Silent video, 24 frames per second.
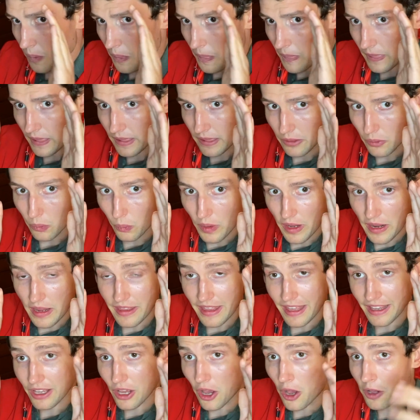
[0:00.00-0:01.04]
the way
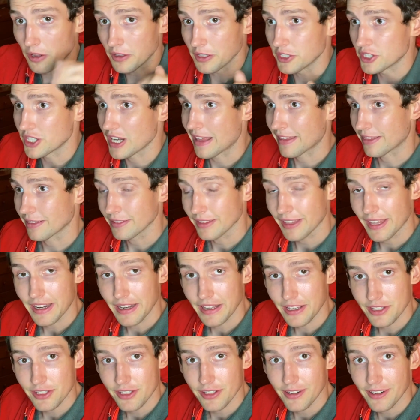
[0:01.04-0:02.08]
that college
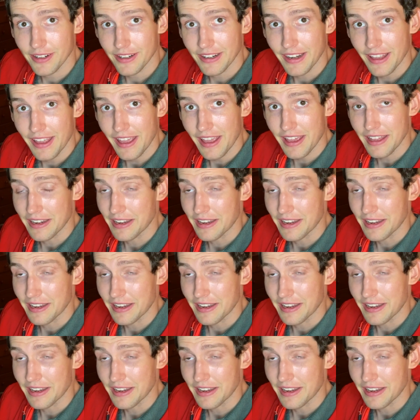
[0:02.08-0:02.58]
athletics are going to head.